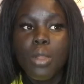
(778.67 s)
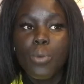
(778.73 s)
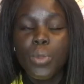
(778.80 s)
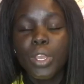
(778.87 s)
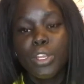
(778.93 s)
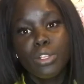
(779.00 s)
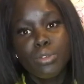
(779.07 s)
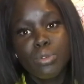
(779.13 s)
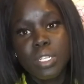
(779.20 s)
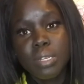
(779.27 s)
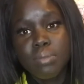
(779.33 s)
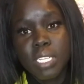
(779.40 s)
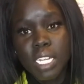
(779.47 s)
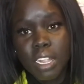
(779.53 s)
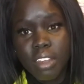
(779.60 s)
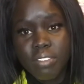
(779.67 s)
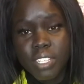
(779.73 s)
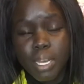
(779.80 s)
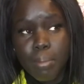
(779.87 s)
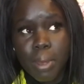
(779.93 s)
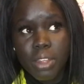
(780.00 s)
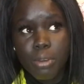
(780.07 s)
we can use them to
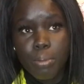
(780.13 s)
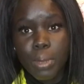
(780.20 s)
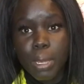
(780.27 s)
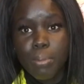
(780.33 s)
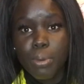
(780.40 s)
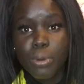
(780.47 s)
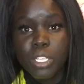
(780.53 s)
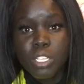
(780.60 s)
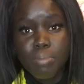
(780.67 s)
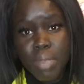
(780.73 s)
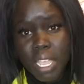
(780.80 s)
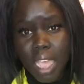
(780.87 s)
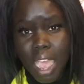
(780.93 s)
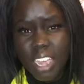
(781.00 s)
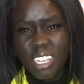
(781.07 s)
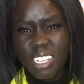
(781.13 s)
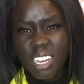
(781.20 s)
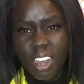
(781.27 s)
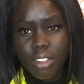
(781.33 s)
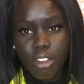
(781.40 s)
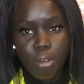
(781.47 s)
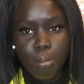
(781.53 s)
lift up other people and to be kind to
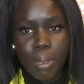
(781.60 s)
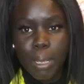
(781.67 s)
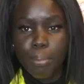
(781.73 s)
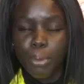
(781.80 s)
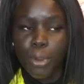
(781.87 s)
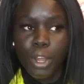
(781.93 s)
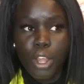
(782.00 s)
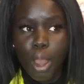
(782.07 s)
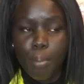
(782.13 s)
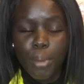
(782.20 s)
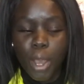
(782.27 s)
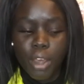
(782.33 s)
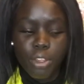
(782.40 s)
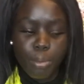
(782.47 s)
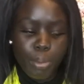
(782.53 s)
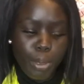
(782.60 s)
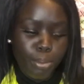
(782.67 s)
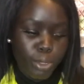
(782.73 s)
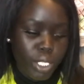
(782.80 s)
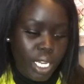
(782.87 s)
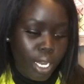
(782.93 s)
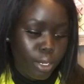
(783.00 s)
other people and not put other
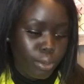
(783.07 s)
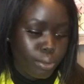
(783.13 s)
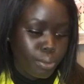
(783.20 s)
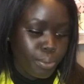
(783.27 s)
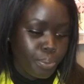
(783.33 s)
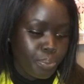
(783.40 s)
people down.